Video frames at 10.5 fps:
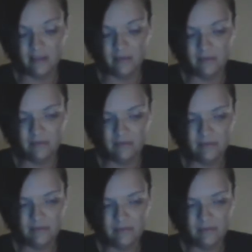now.
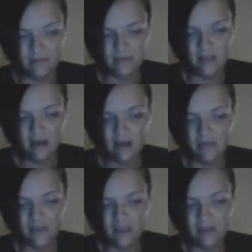
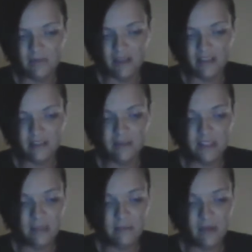On the advice
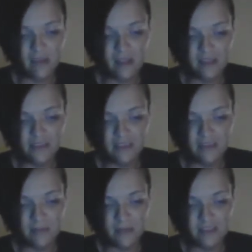of Kim
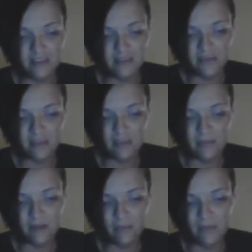Kardashian, President
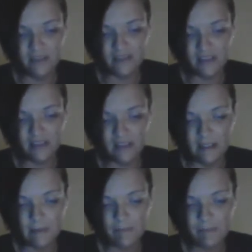Trump on
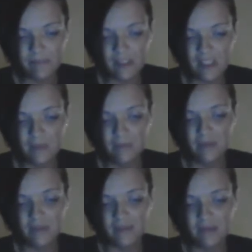Wednesday
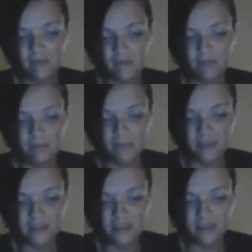commuted the
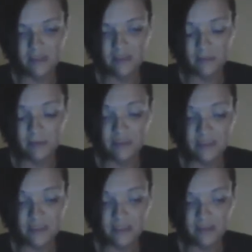
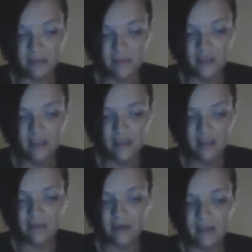prison term
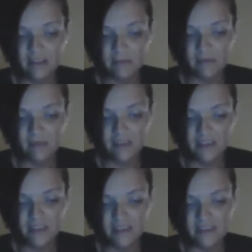of Alice
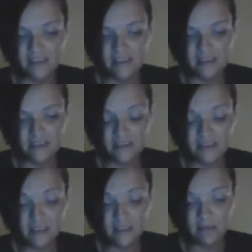Marie Johnson, a
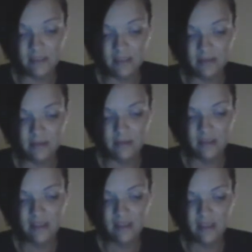
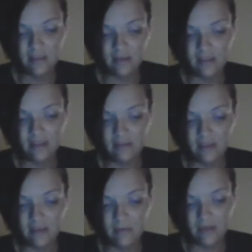63-year-old
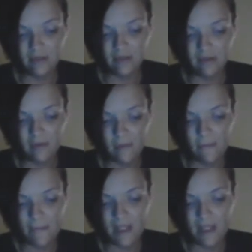great-grandmother